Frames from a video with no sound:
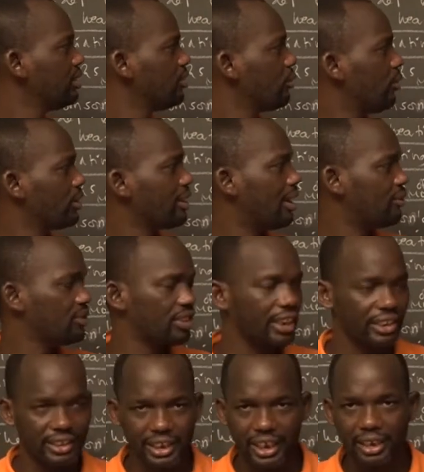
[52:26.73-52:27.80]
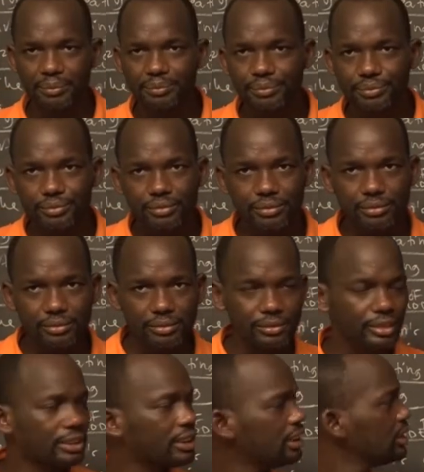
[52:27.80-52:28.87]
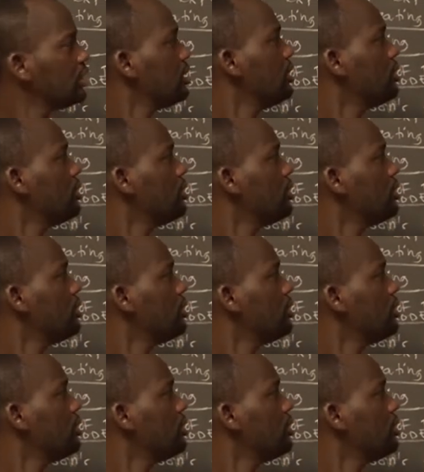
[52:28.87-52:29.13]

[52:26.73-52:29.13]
what I've said there. Okay,